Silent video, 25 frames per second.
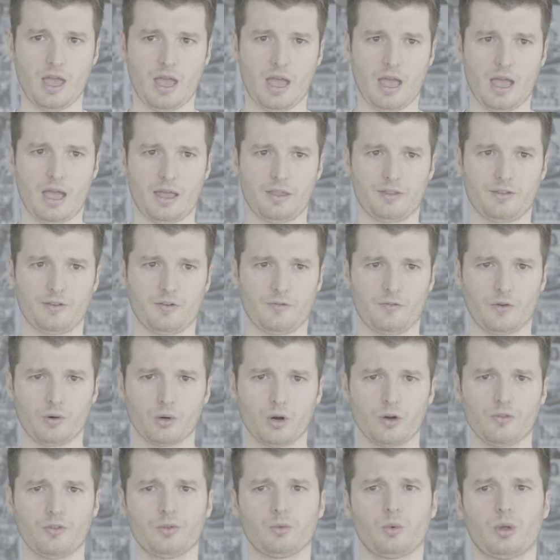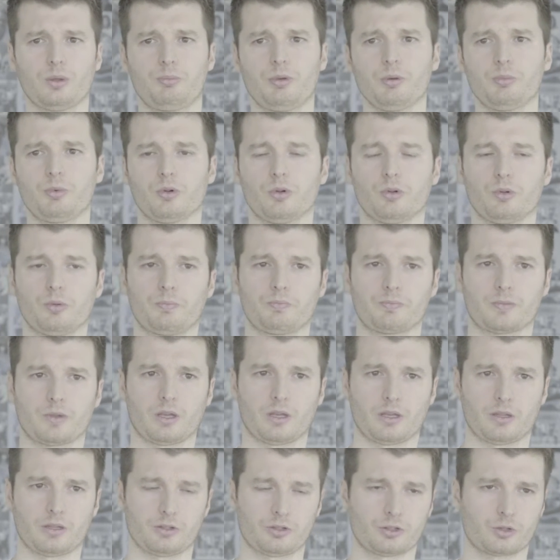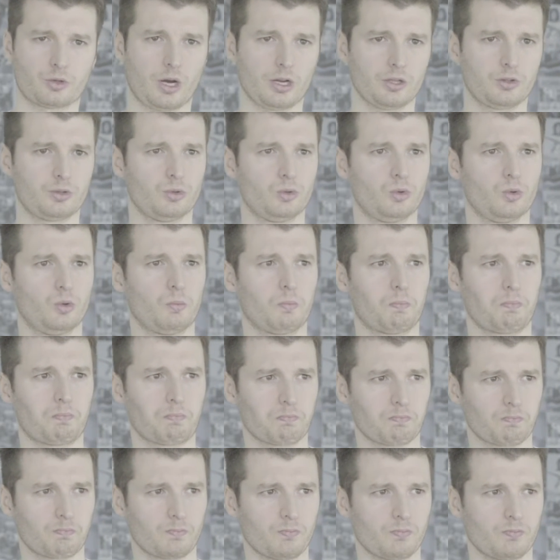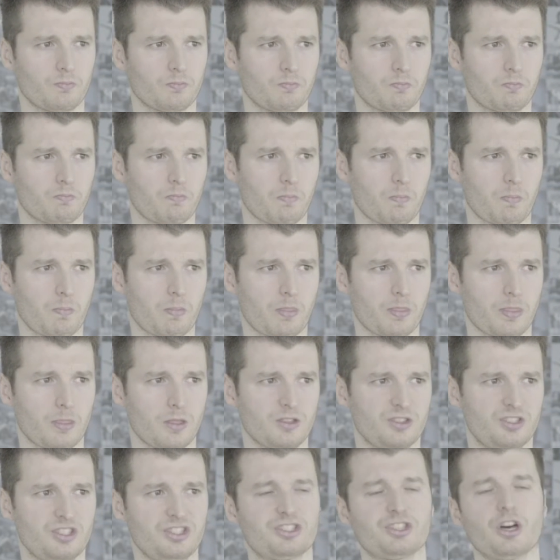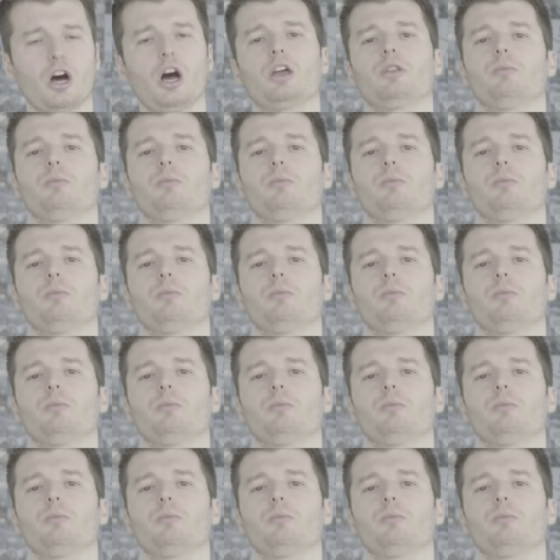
And very often when people try to design